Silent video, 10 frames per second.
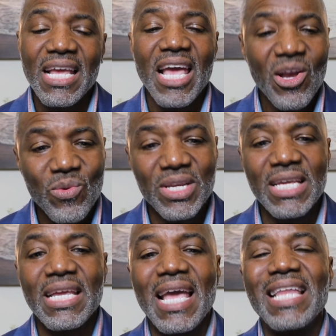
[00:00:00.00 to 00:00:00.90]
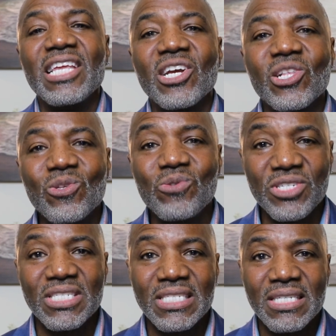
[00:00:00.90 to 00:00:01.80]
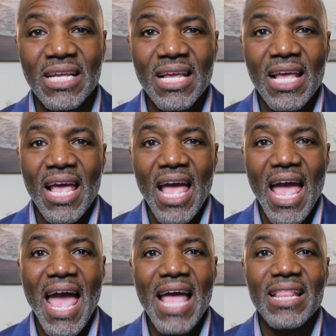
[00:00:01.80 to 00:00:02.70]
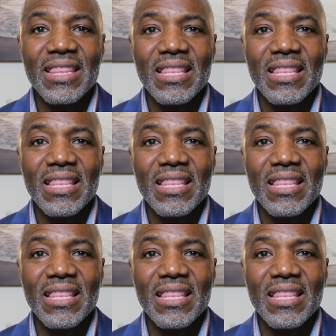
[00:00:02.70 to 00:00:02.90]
Equity, and Inclusion at